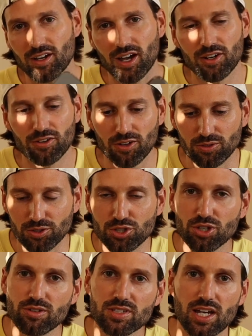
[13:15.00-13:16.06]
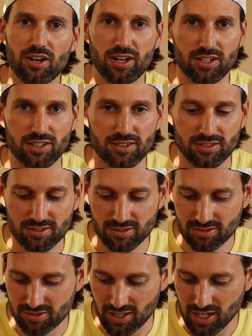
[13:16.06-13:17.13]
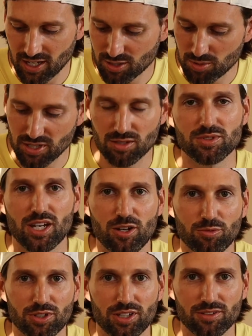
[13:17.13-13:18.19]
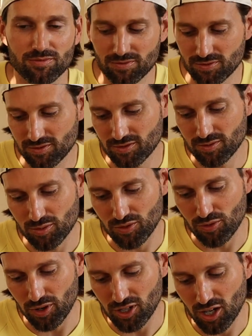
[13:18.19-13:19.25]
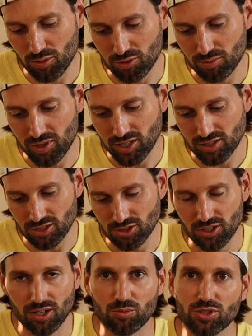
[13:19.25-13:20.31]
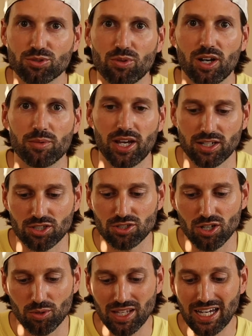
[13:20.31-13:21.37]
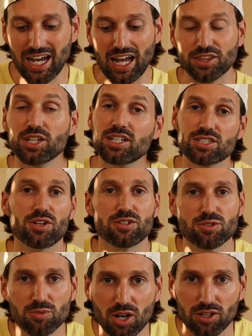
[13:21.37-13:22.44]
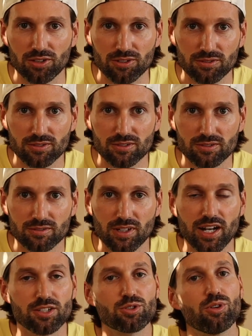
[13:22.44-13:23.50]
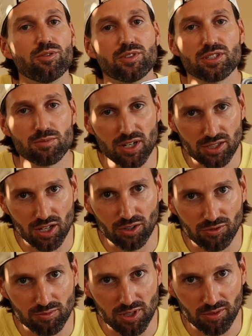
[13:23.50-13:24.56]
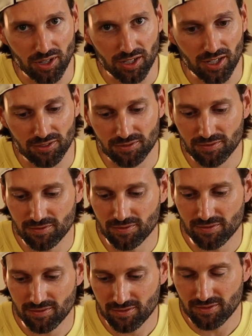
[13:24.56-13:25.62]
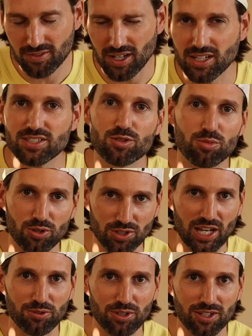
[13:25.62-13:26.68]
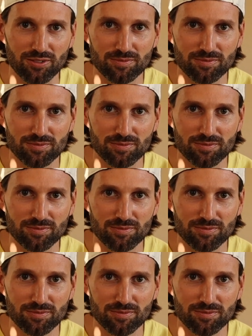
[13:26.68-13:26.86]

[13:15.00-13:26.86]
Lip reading: don't know. The jury's out on it. I gotta spend some time with it before I come up with my decision on which one I'm gonna actually go with. I think it's an awesome color. I just don't know if it's the best color for me right now. I guess I'll put it that way.